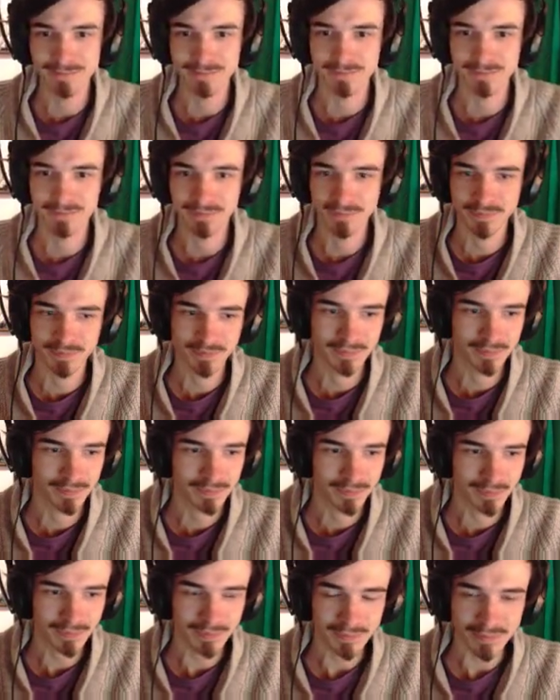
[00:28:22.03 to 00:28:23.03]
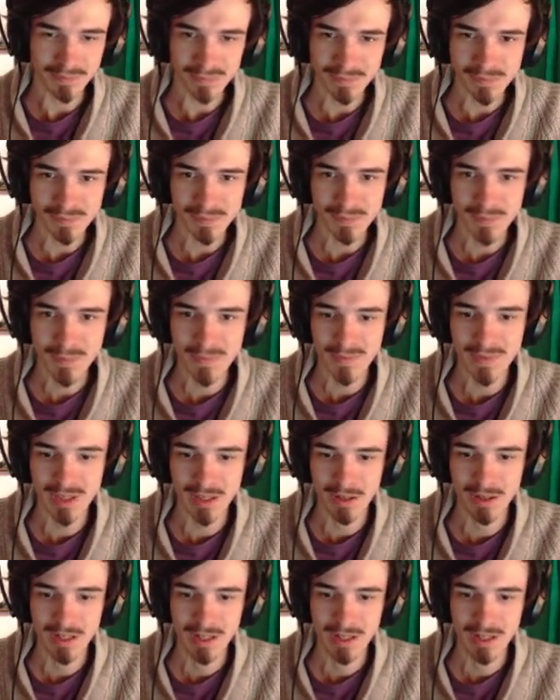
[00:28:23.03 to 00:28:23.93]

No one is speaking in this clip.